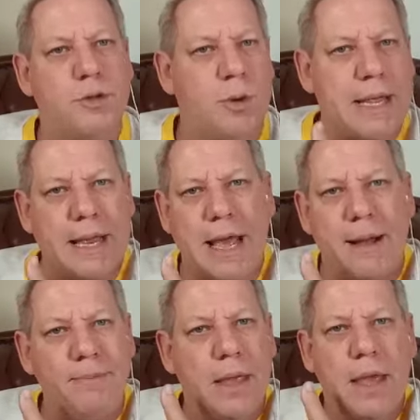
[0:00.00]
When they
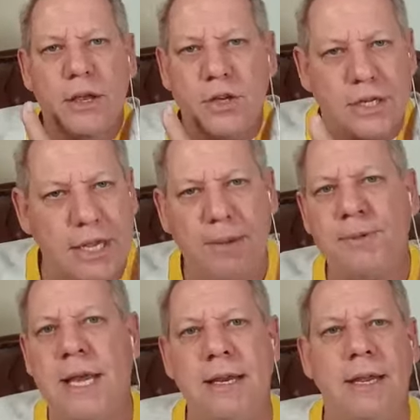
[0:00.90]
come, just keep
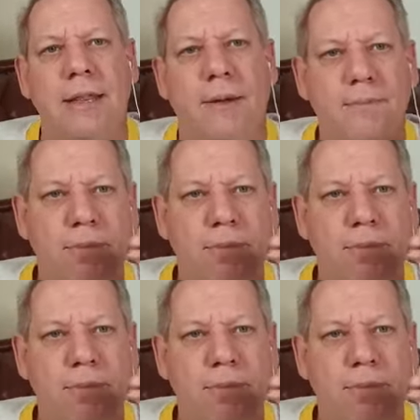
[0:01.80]
sending them.